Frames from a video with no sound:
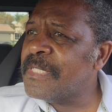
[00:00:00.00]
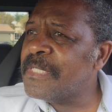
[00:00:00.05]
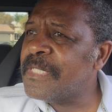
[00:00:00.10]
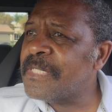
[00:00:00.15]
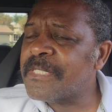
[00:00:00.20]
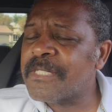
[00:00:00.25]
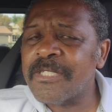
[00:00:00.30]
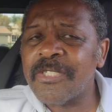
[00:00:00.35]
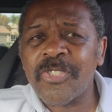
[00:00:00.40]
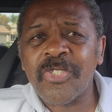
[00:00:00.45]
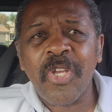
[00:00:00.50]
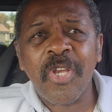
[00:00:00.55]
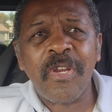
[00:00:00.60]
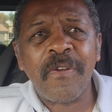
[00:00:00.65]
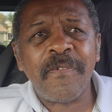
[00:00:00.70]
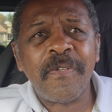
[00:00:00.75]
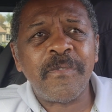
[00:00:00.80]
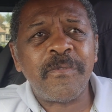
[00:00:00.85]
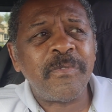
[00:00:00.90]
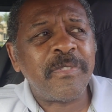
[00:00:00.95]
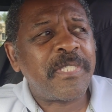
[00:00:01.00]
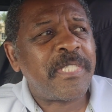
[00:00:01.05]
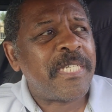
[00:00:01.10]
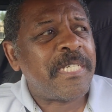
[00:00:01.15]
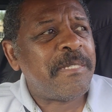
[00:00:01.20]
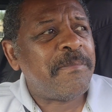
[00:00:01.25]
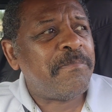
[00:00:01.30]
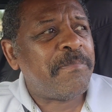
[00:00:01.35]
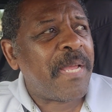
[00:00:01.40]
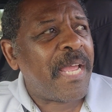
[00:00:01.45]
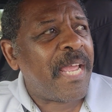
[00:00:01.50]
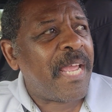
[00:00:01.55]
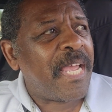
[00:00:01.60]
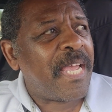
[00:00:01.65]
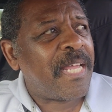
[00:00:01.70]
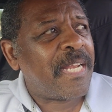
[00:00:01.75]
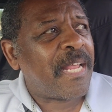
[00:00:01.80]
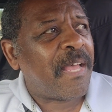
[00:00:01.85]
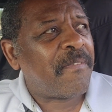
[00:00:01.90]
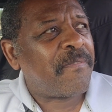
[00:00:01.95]
because the service was getting
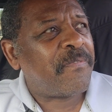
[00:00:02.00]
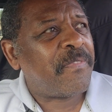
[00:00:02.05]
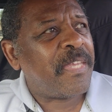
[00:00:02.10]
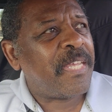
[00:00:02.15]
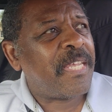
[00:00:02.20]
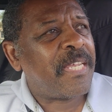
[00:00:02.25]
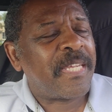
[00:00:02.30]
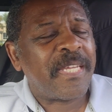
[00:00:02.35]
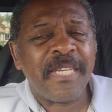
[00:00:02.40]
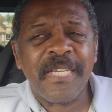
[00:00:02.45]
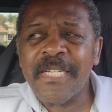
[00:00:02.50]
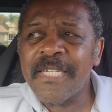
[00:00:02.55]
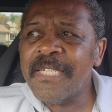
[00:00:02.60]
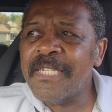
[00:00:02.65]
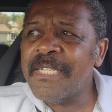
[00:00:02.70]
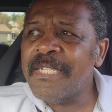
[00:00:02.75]
bad. I think